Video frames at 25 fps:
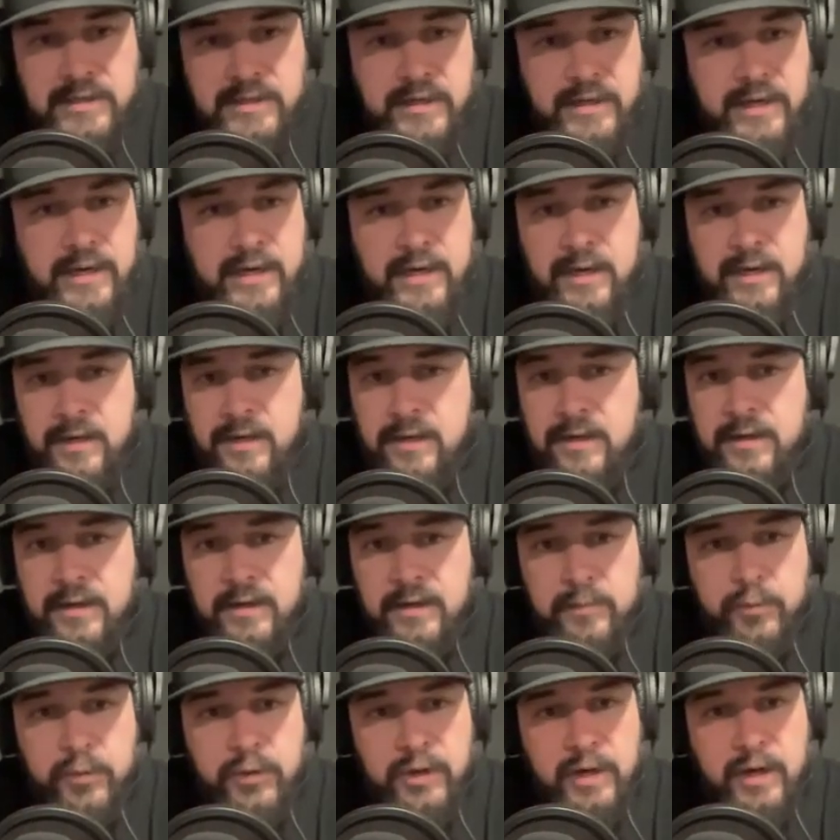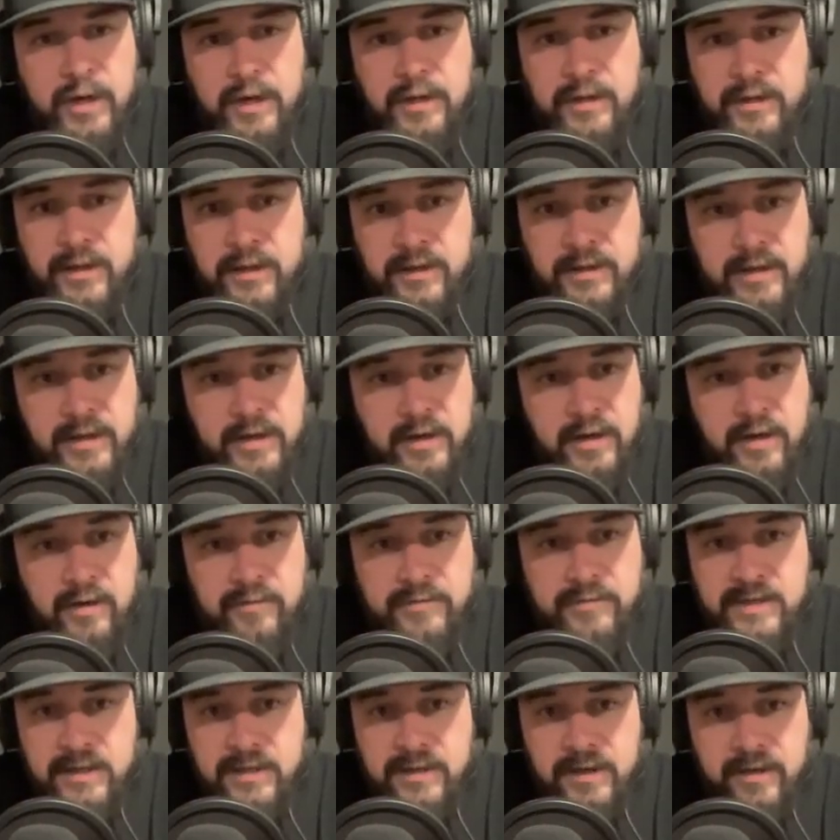today, but I think that
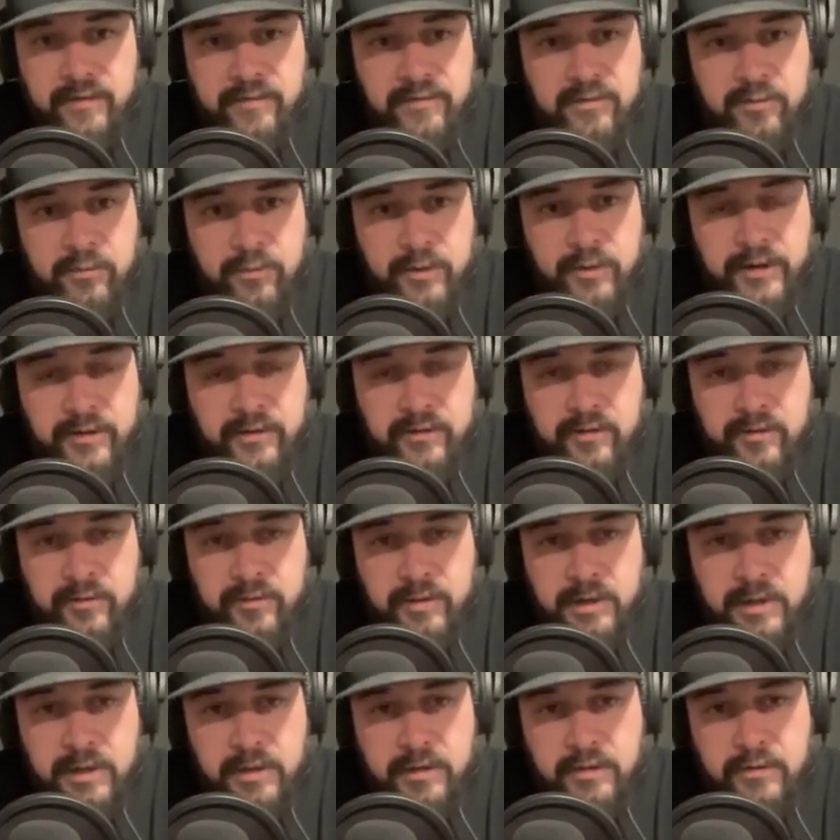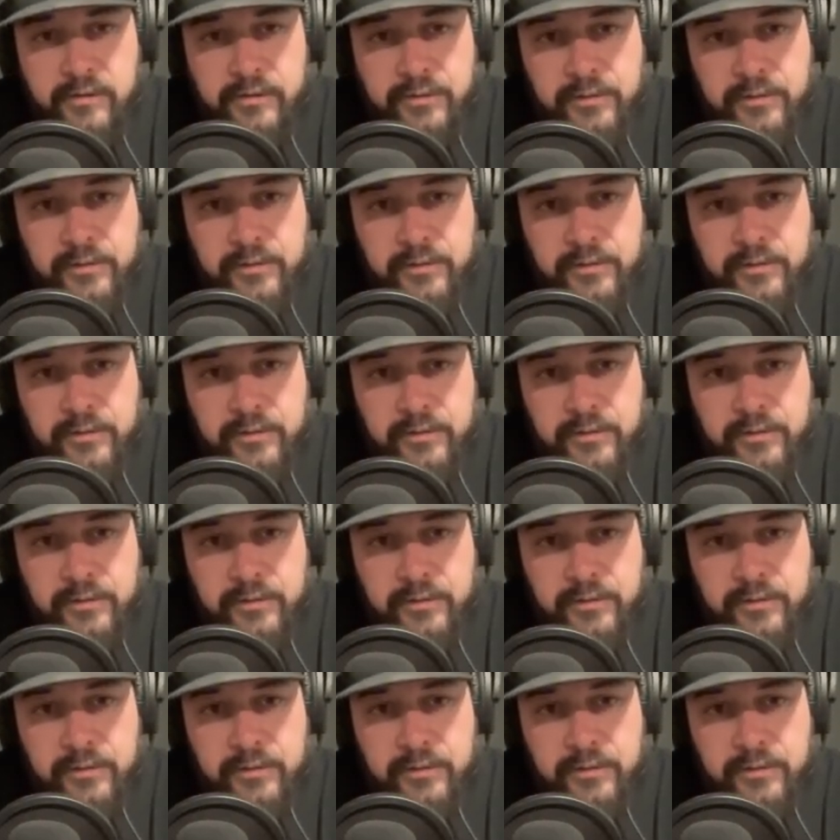offset knife's the way to do it.